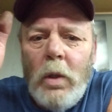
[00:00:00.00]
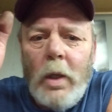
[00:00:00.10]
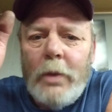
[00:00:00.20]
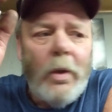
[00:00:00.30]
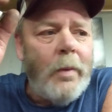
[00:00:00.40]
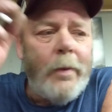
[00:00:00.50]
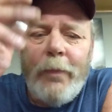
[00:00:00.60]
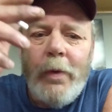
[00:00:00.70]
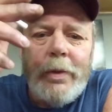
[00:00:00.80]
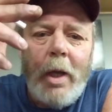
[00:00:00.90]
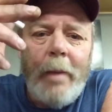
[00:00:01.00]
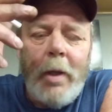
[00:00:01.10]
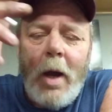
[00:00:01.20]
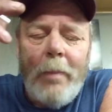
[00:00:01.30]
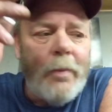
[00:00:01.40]
I told them the first time
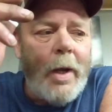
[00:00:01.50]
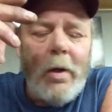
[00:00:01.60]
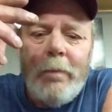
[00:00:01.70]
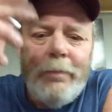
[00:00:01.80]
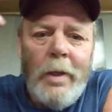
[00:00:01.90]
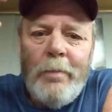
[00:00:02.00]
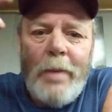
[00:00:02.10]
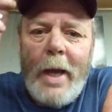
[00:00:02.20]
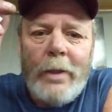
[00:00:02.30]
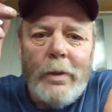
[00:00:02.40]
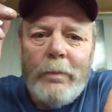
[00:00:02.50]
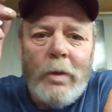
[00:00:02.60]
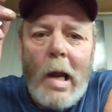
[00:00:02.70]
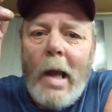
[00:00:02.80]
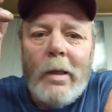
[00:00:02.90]
the operator impacts a
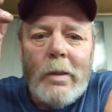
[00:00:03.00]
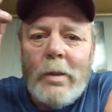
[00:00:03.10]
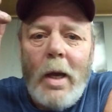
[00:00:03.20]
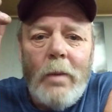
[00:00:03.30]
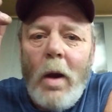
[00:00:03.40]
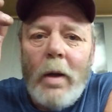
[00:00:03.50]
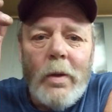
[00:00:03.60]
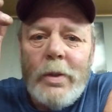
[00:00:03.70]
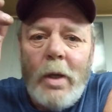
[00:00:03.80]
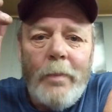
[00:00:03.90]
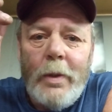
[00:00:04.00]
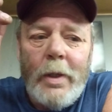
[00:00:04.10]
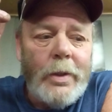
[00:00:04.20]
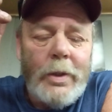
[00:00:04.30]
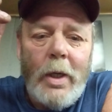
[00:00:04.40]
crack in a sidewalk or something
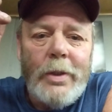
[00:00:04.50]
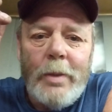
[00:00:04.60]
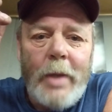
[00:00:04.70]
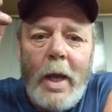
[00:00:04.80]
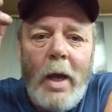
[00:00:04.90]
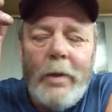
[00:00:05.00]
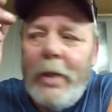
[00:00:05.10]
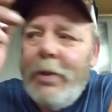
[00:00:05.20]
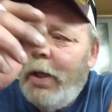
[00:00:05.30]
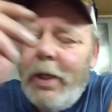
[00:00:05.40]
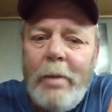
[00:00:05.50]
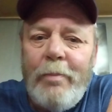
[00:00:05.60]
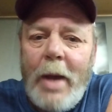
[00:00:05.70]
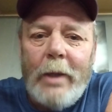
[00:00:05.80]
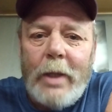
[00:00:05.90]
and it shuts him down, that's going to
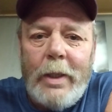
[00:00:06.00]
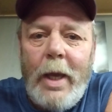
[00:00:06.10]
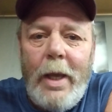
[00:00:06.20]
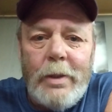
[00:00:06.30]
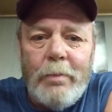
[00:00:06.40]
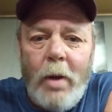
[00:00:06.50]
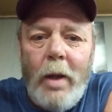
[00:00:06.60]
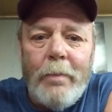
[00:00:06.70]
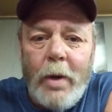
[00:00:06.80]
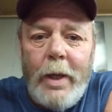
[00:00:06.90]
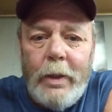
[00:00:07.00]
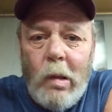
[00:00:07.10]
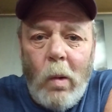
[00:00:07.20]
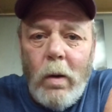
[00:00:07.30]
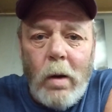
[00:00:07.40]
impact that case and probably break the
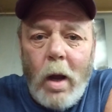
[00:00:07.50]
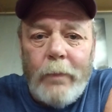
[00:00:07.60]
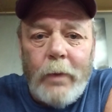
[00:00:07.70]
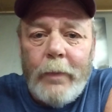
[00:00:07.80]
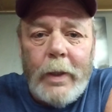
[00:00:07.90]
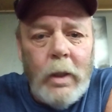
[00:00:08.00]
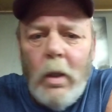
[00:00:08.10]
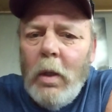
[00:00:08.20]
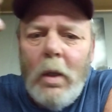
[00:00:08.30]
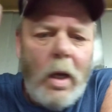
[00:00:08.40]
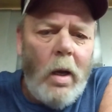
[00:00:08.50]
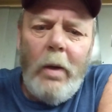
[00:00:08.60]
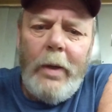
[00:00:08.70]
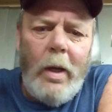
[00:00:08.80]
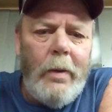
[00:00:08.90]
corner off of it.
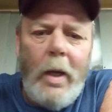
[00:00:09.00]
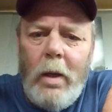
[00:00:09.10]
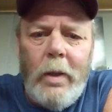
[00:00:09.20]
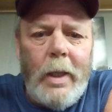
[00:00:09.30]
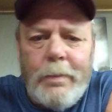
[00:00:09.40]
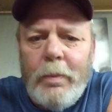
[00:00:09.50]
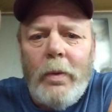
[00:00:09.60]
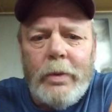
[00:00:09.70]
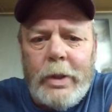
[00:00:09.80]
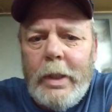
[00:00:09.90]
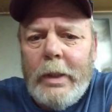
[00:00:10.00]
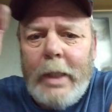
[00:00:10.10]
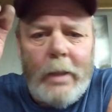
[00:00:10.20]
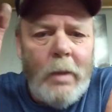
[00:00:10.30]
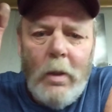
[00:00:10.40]
Oh, no, that's bullshit.
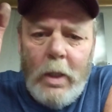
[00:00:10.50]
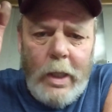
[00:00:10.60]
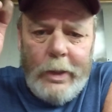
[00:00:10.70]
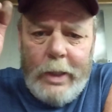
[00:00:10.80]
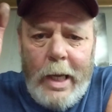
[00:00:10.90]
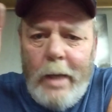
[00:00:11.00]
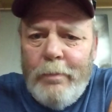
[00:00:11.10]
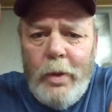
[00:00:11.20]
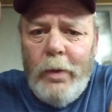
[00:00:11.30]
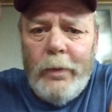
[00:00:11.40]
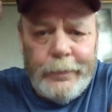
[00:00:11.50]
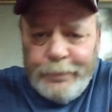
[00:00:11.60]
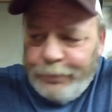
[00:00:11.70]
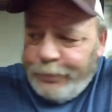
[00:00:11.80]
That it can't move.